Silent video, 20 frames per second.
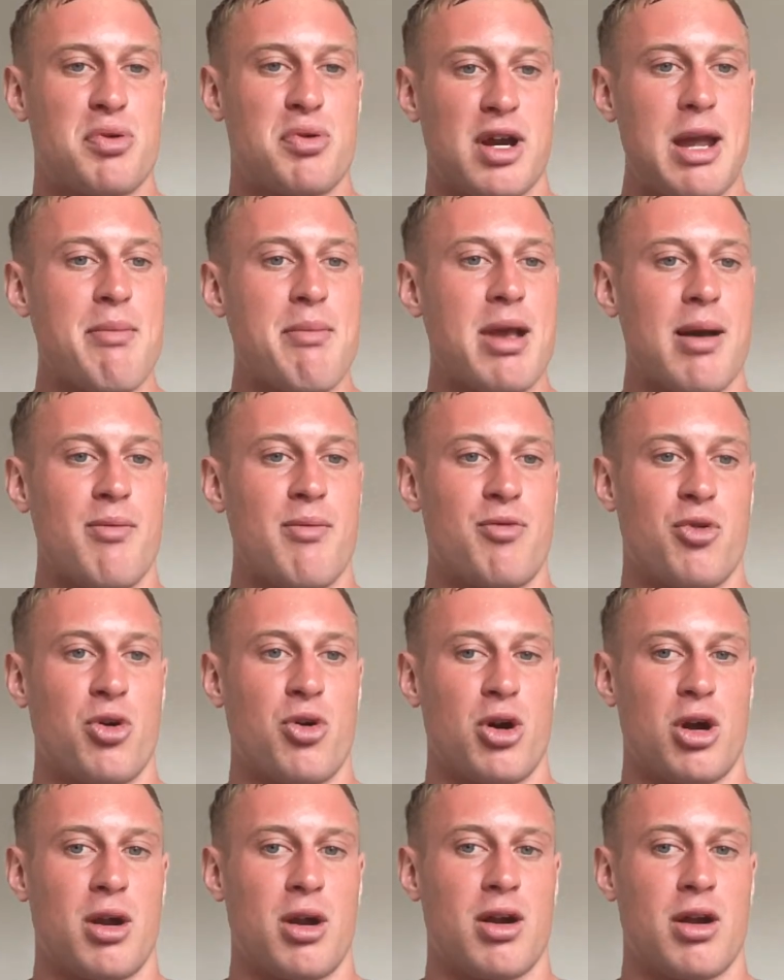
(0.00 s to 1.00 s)
premium
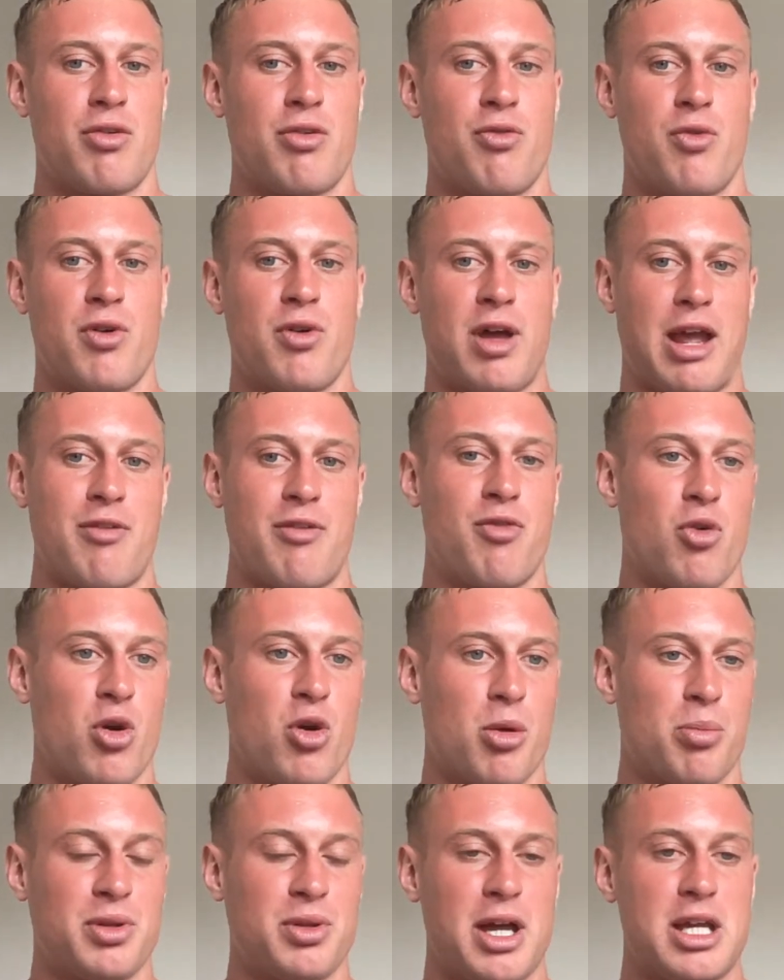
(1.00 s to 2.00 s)
for like
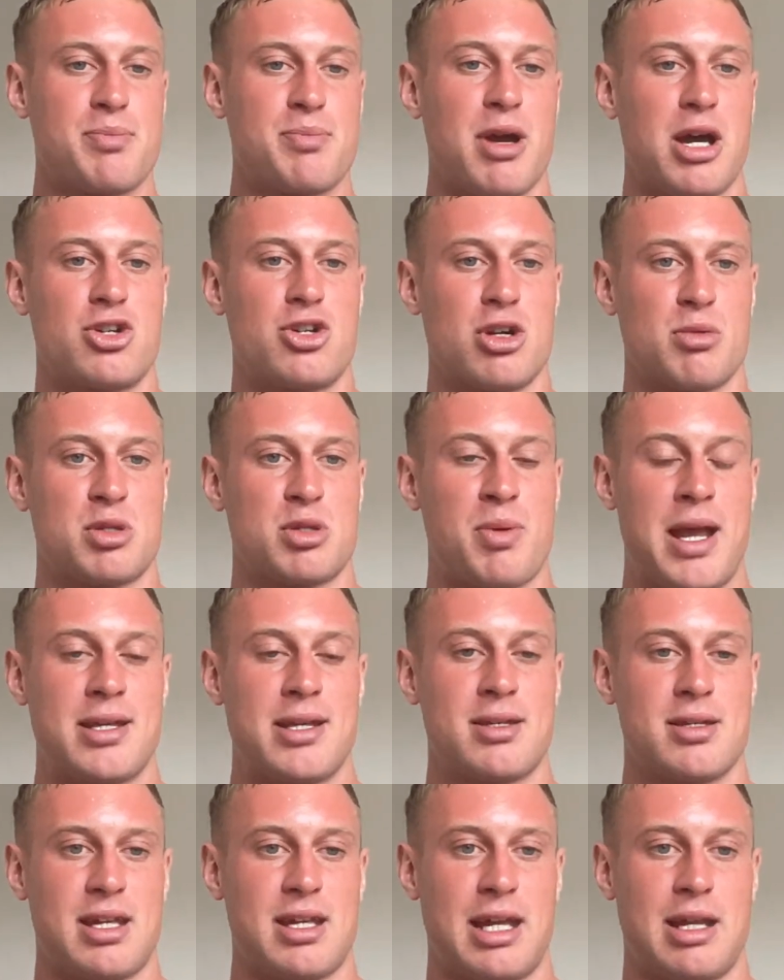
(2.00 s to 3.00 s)
4+ bedroom
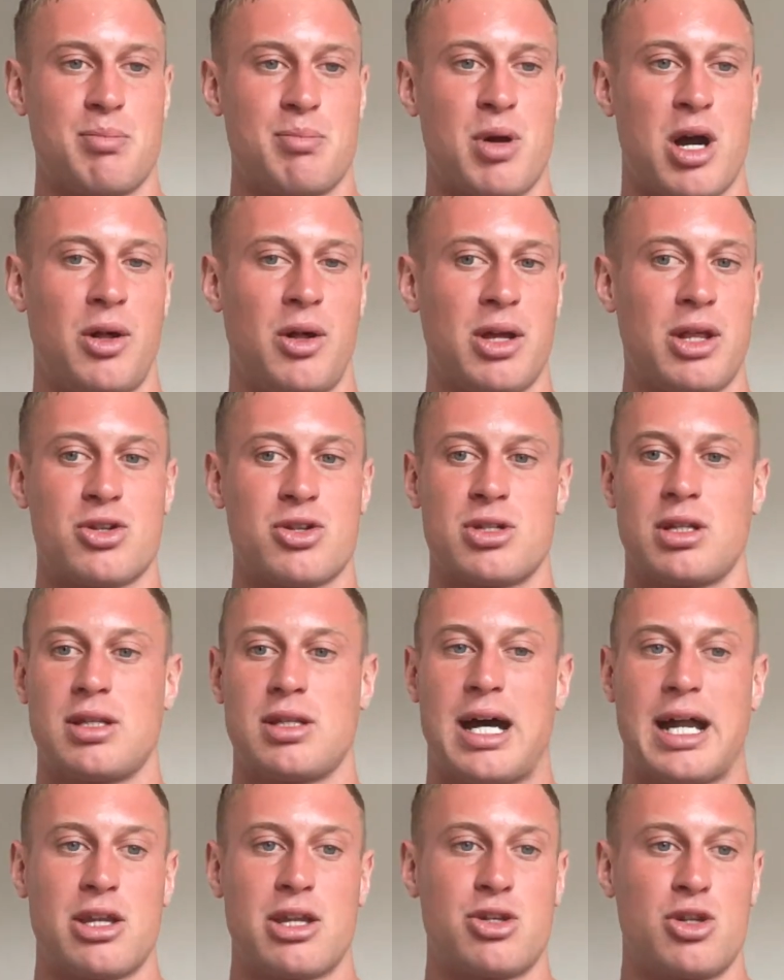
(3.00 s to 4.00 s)
spaces in Bali. There's a
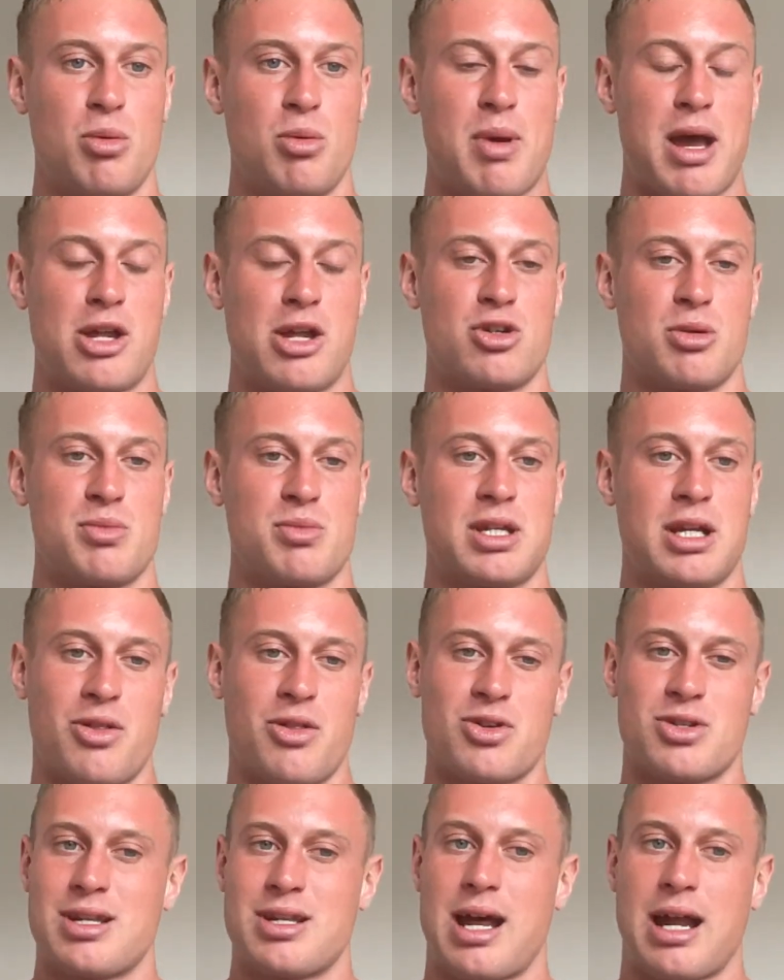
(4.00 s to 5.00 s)
lot of 2 bedrooms here.
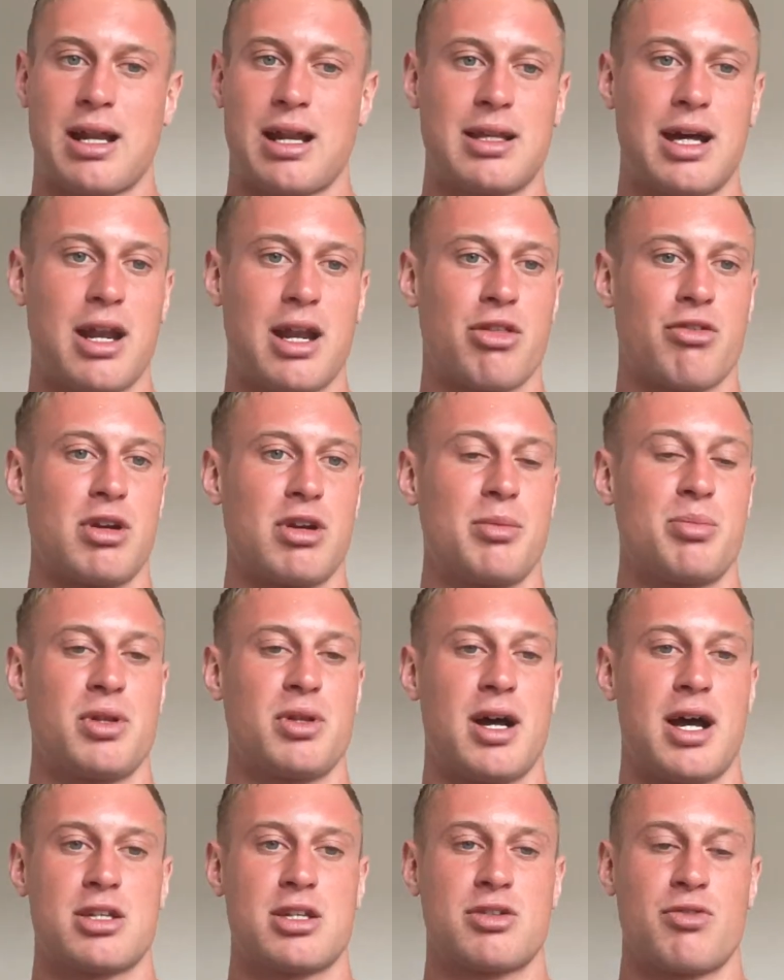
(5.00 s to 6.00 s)
There's not a lot of 3+,
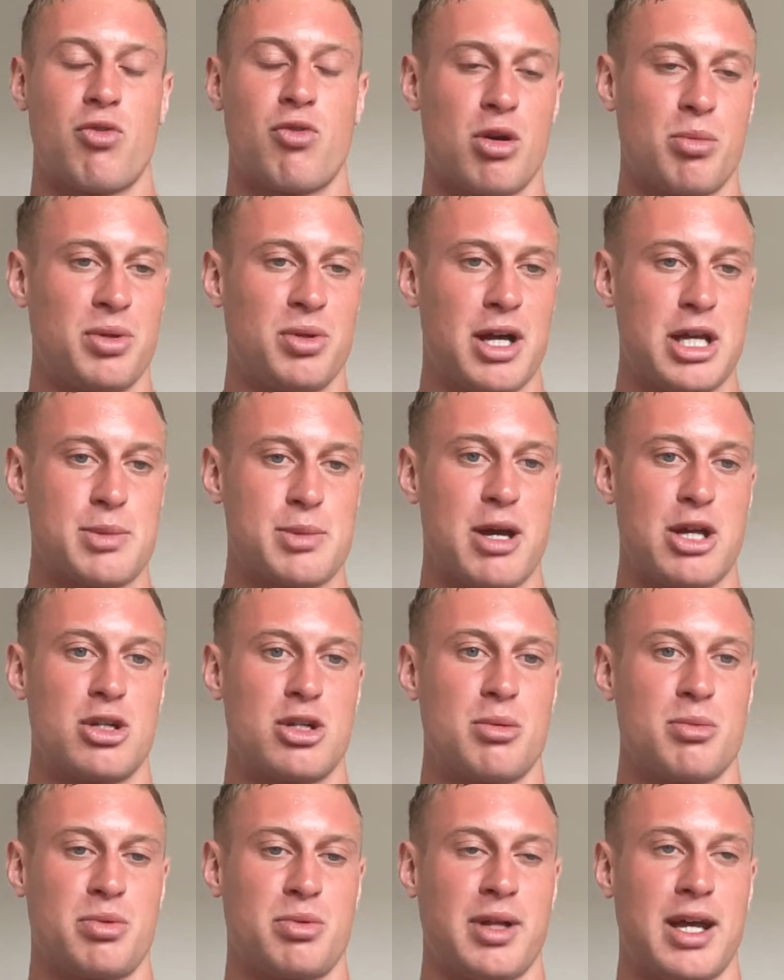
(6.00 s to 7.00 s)
4+
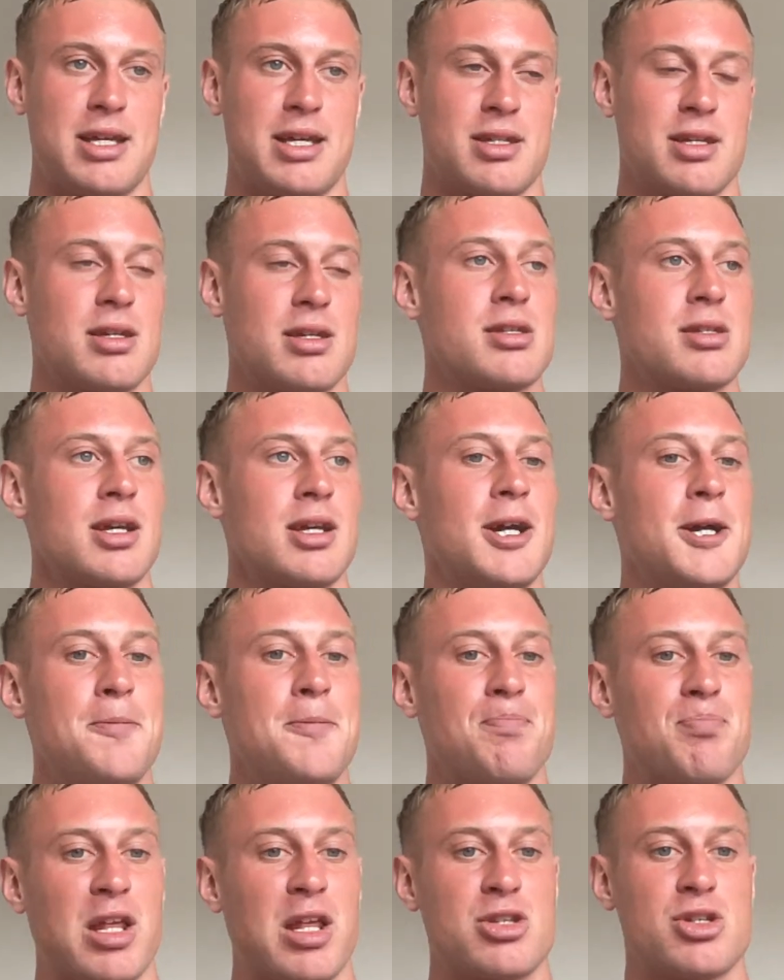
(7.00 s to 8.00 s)
bedroom places.
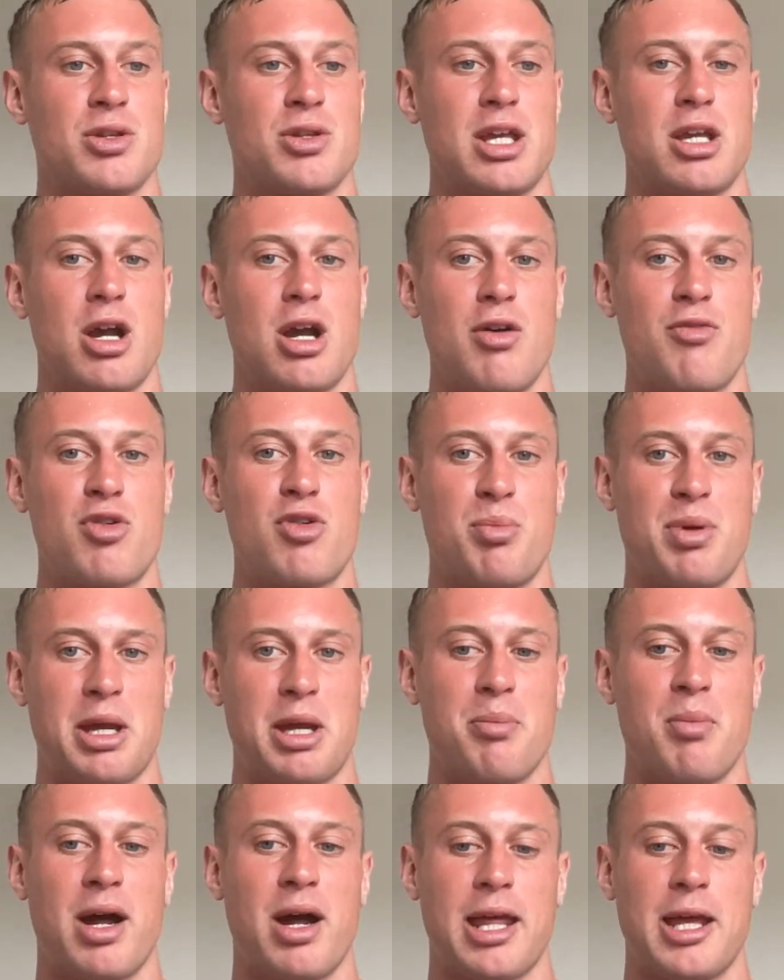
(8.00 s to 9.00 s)
And so they go for big
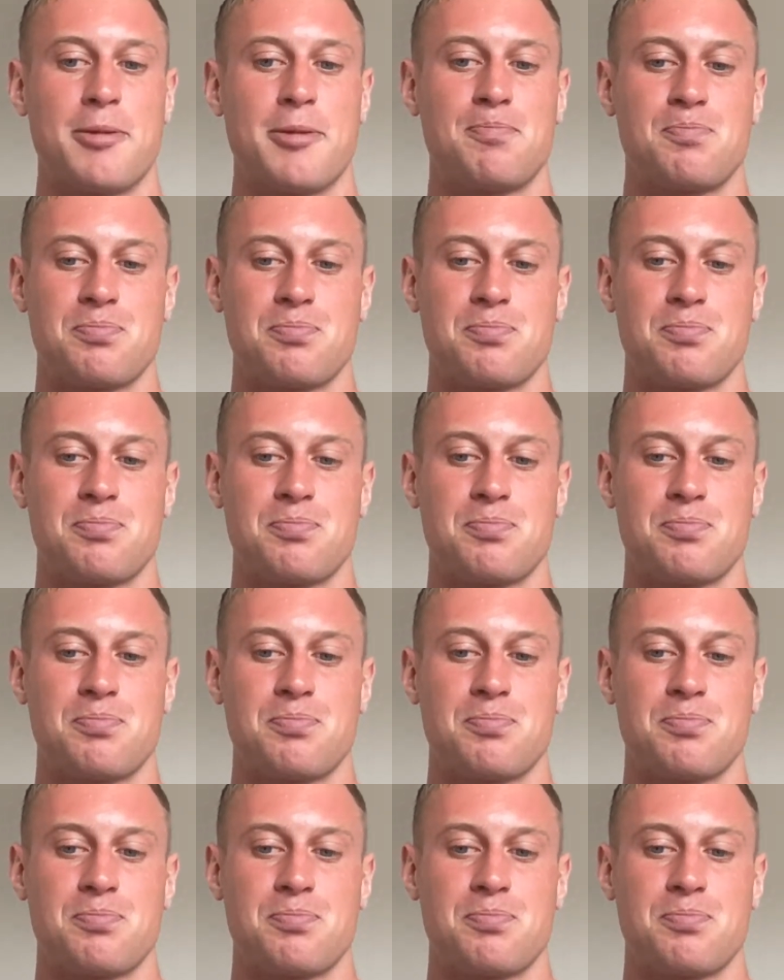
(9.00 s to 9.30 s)
money.